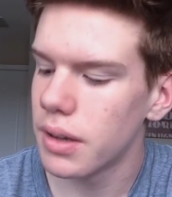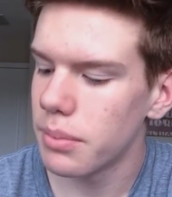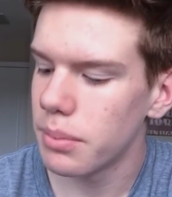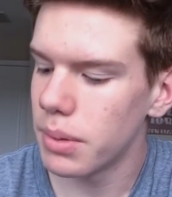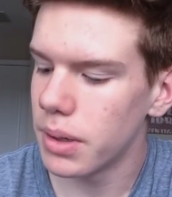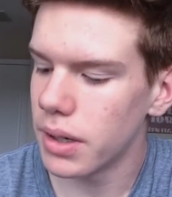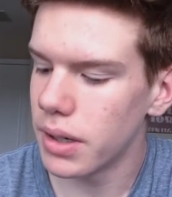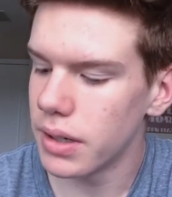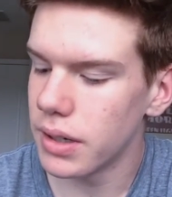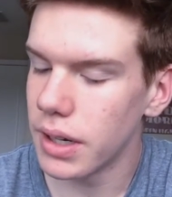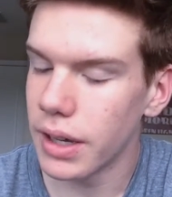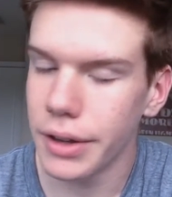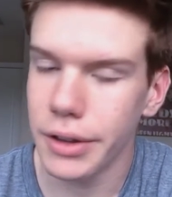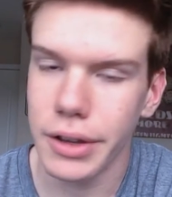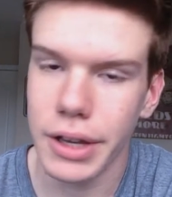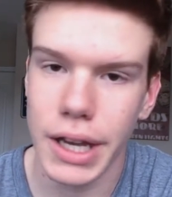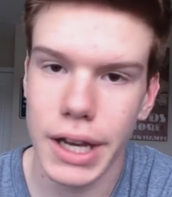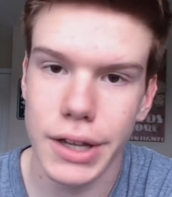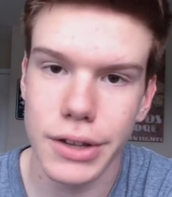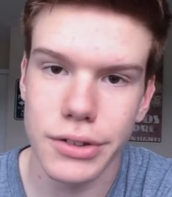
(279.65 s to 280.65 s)
But now
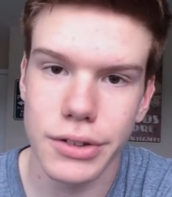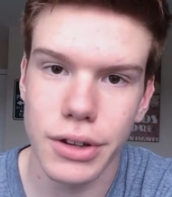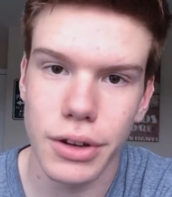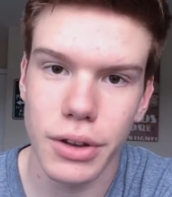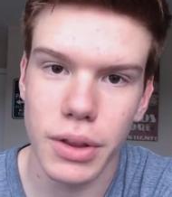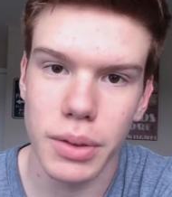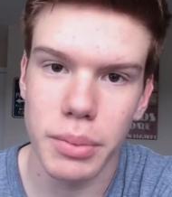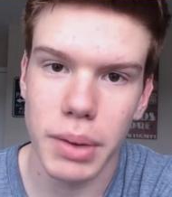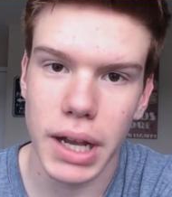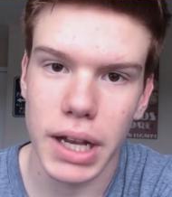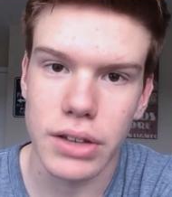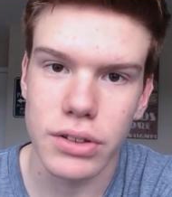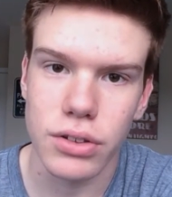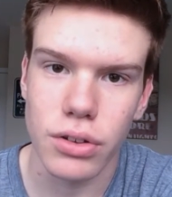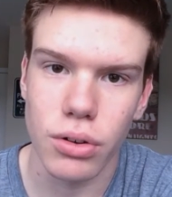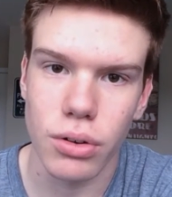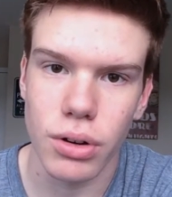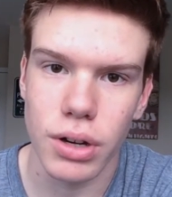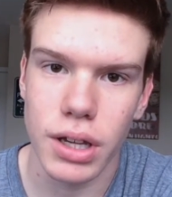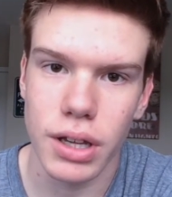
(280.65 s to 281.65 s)
you guys know the
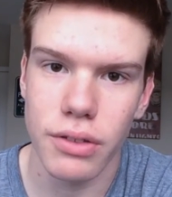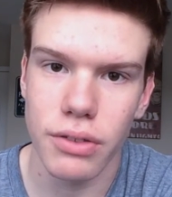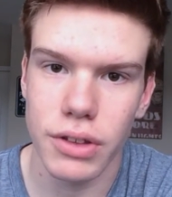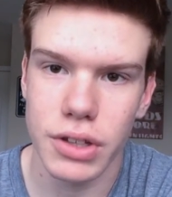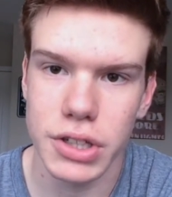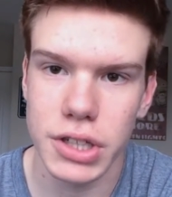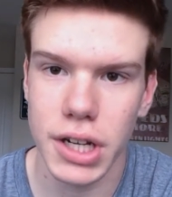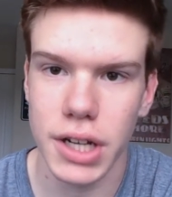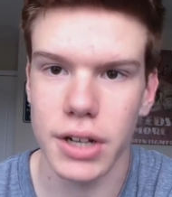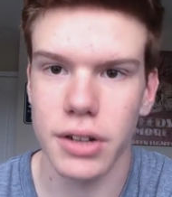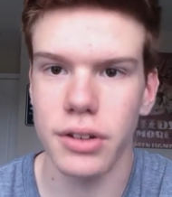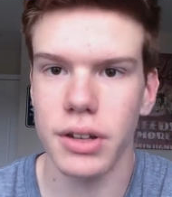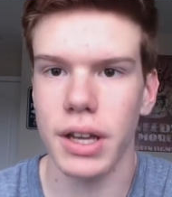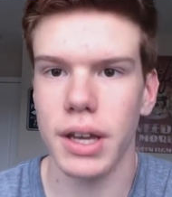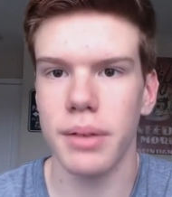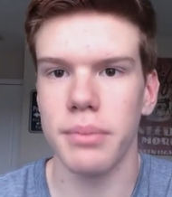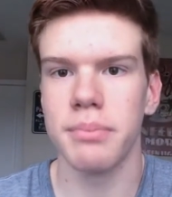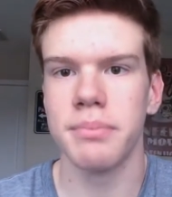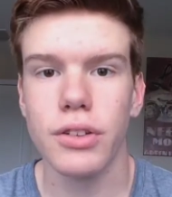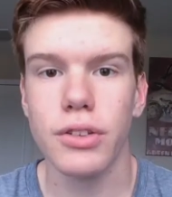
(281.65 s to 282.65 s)
backstory of the channel
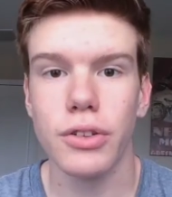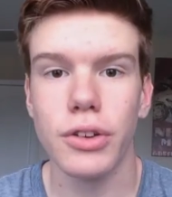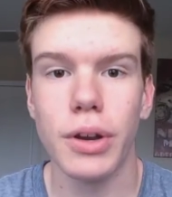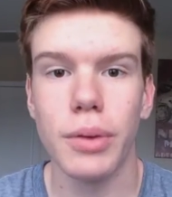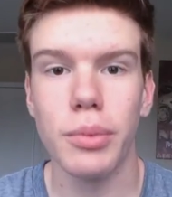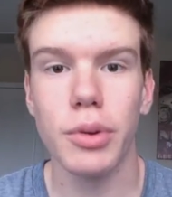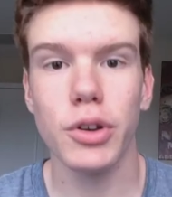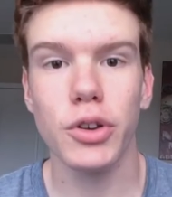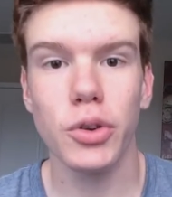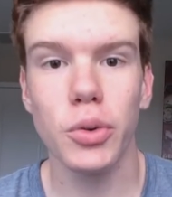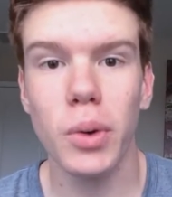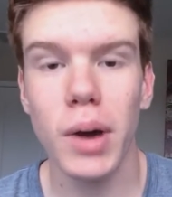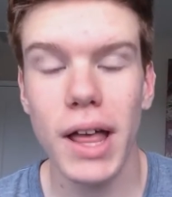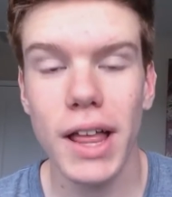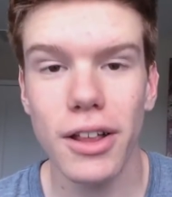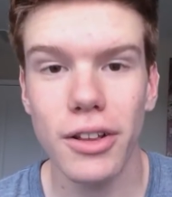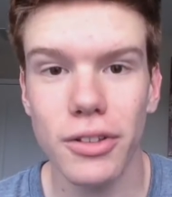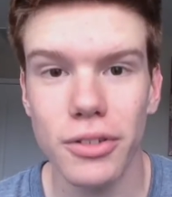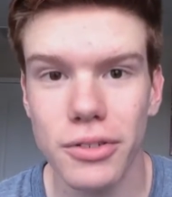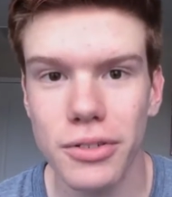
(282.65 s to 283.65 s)
name. So number
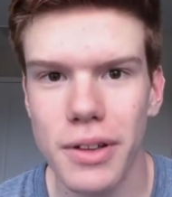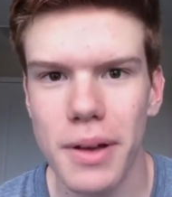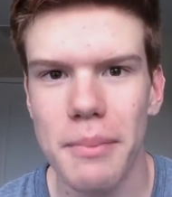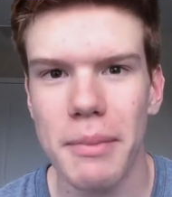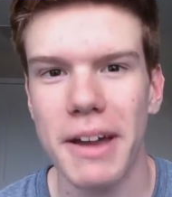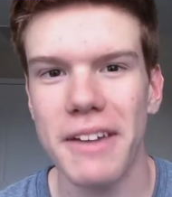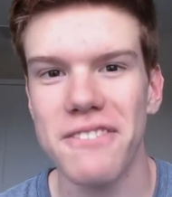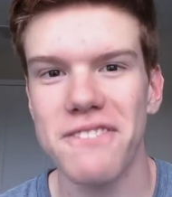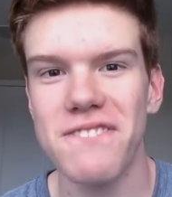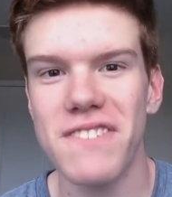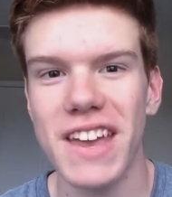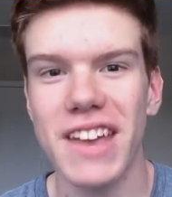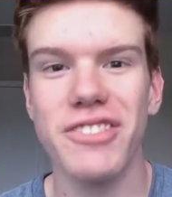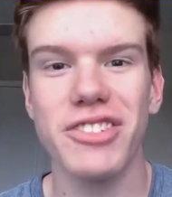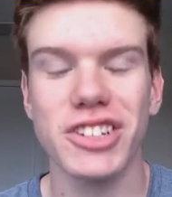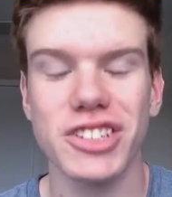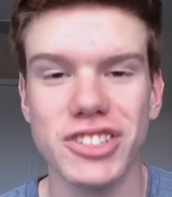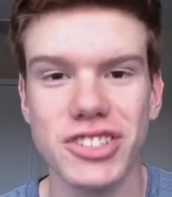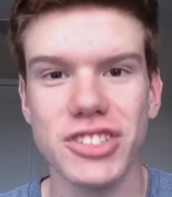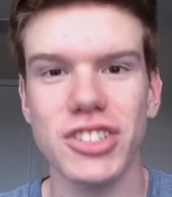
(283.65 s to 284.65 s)
12, my
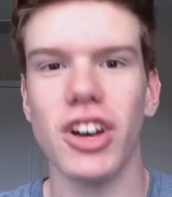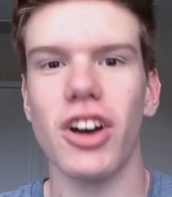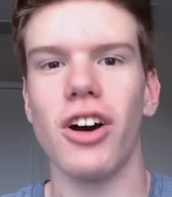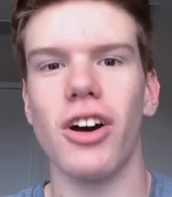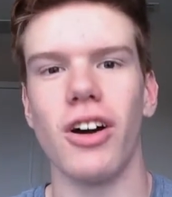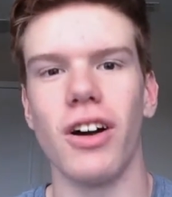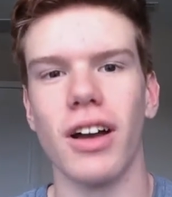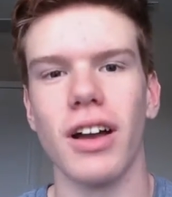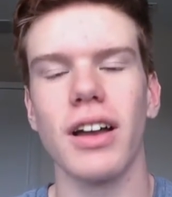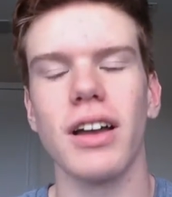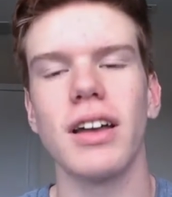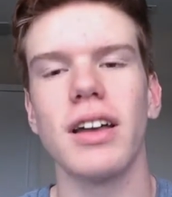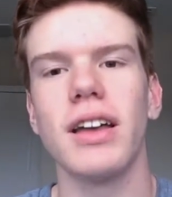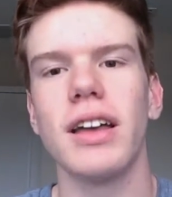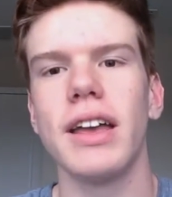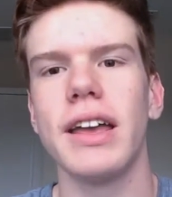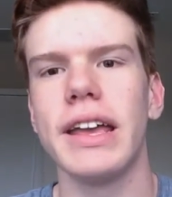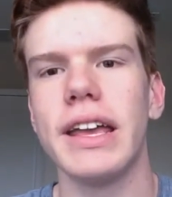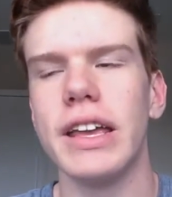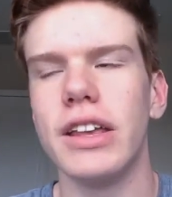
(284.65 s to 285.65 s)
favorite song
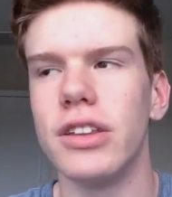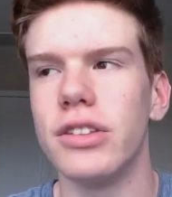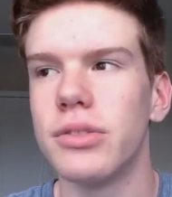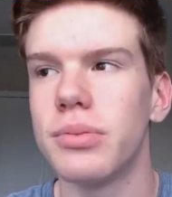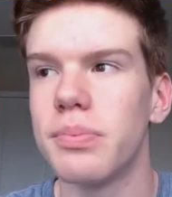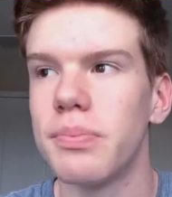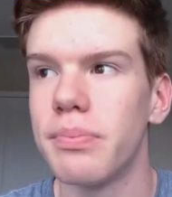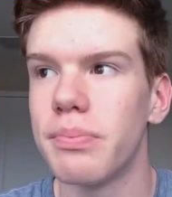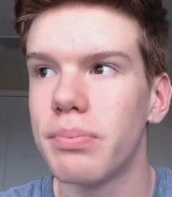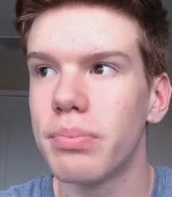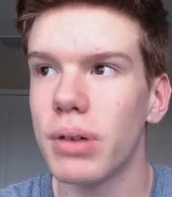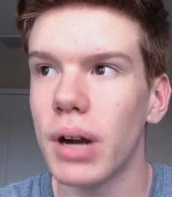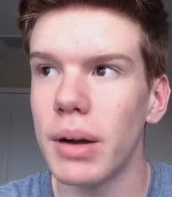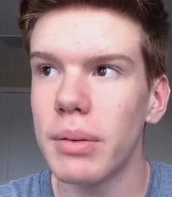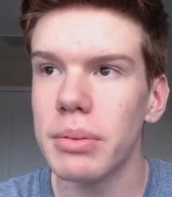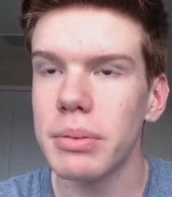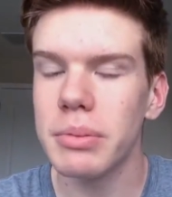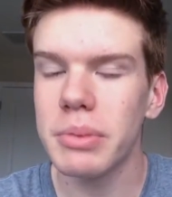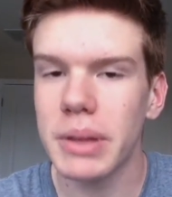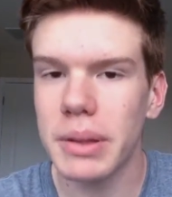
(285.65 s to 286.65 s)
is
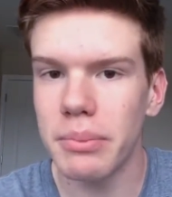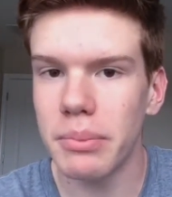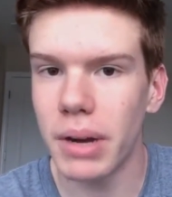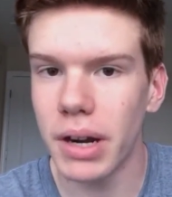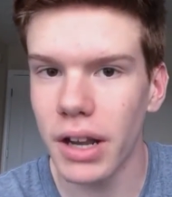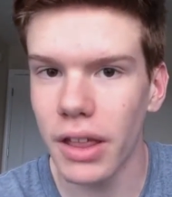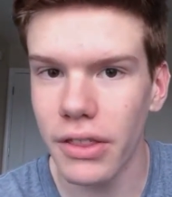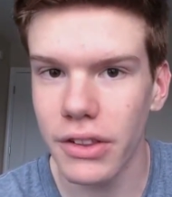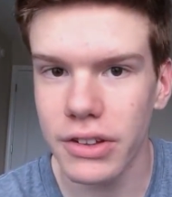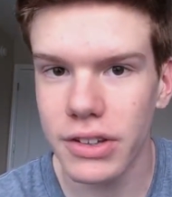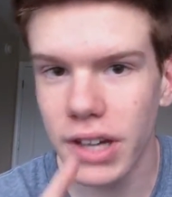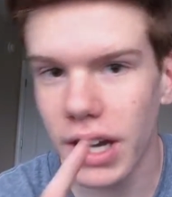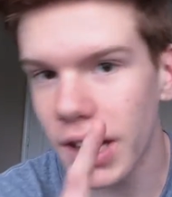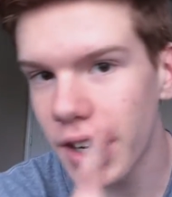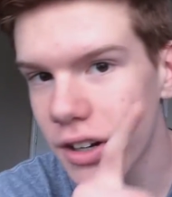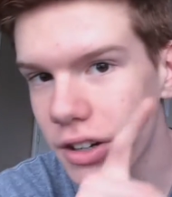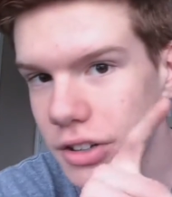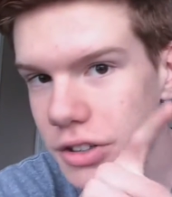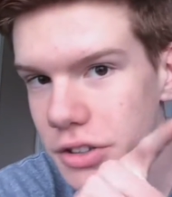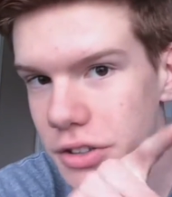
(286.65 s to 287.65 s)
probably Mud on the
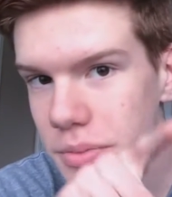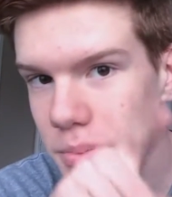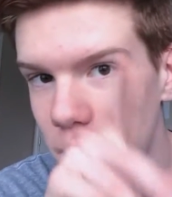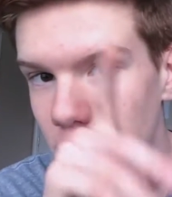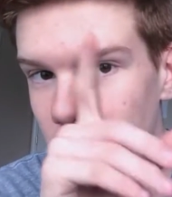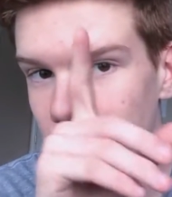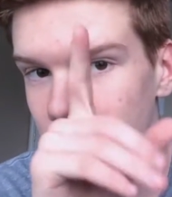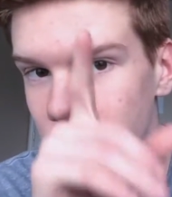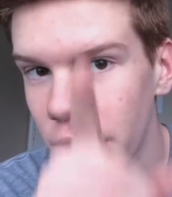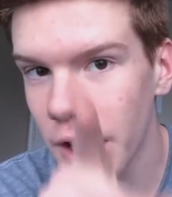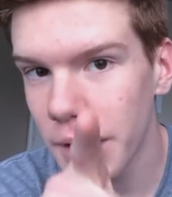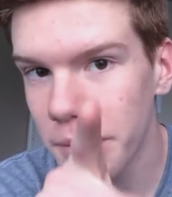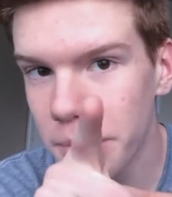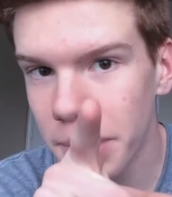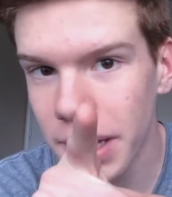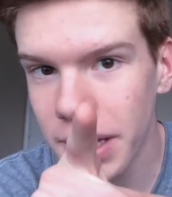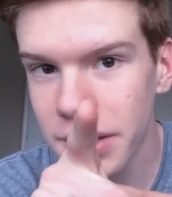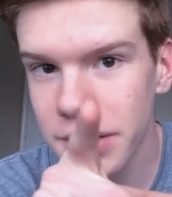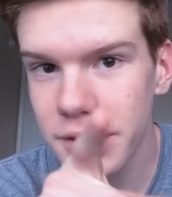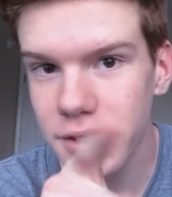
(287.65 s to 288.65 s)
Tires by Brad
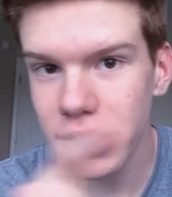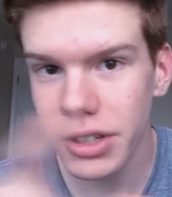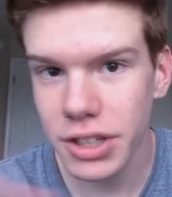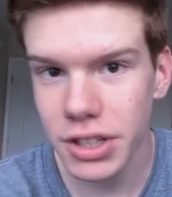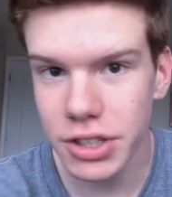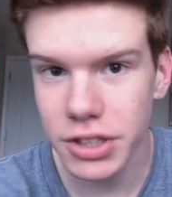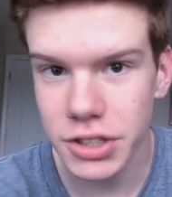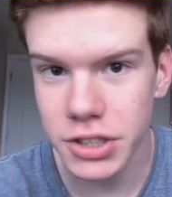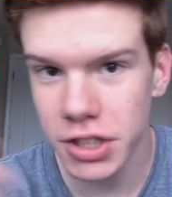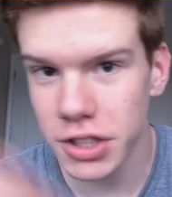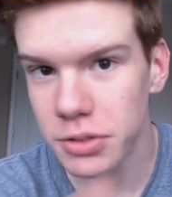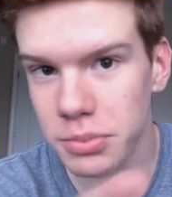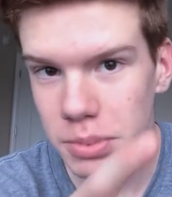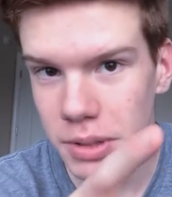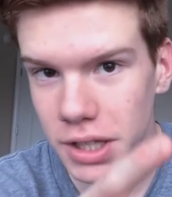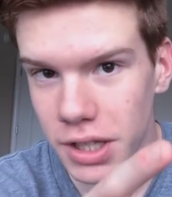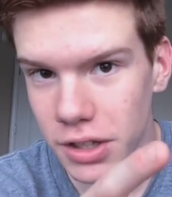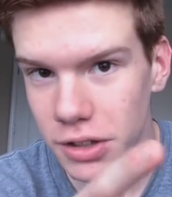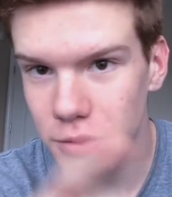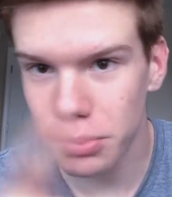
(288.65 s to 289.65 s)
Paisley, just
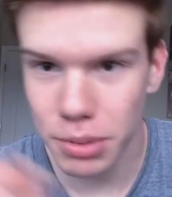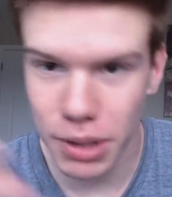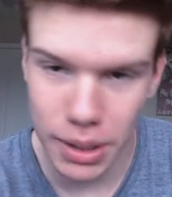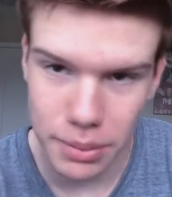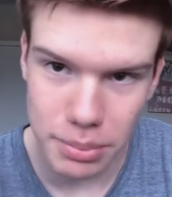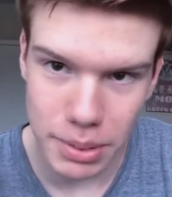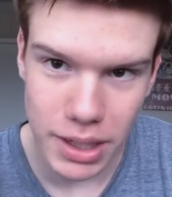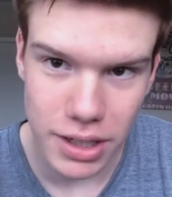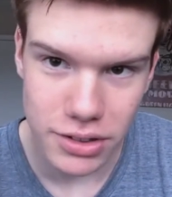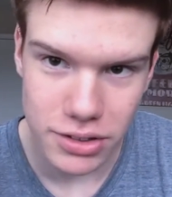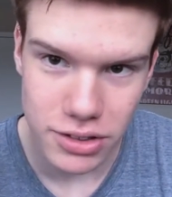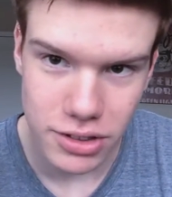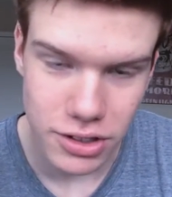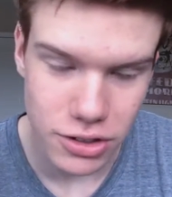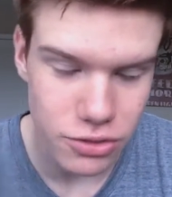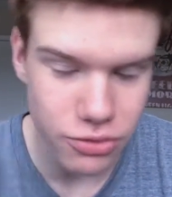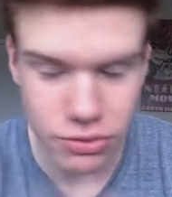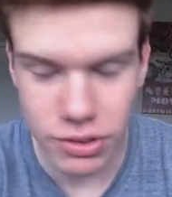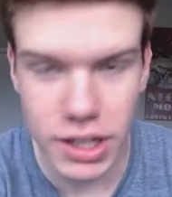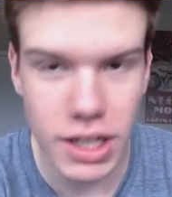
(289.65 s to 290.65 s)
because Brad Paisley
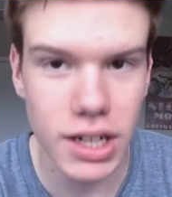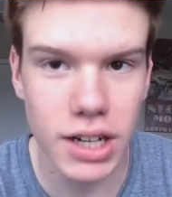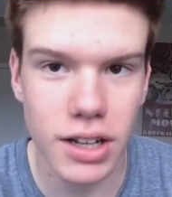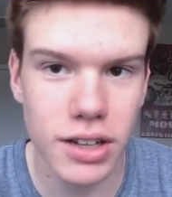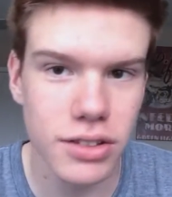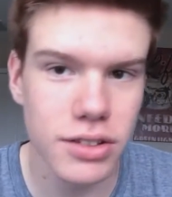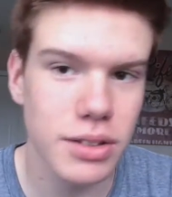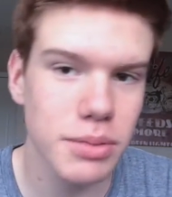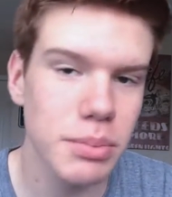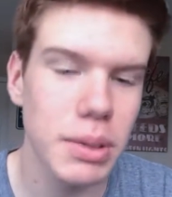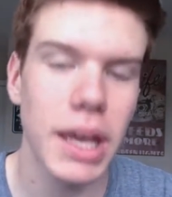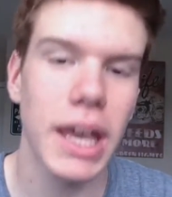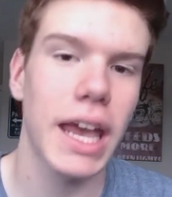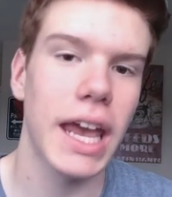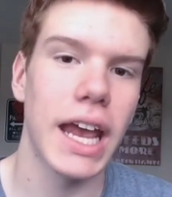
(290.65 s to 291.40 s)
is freaking awesome.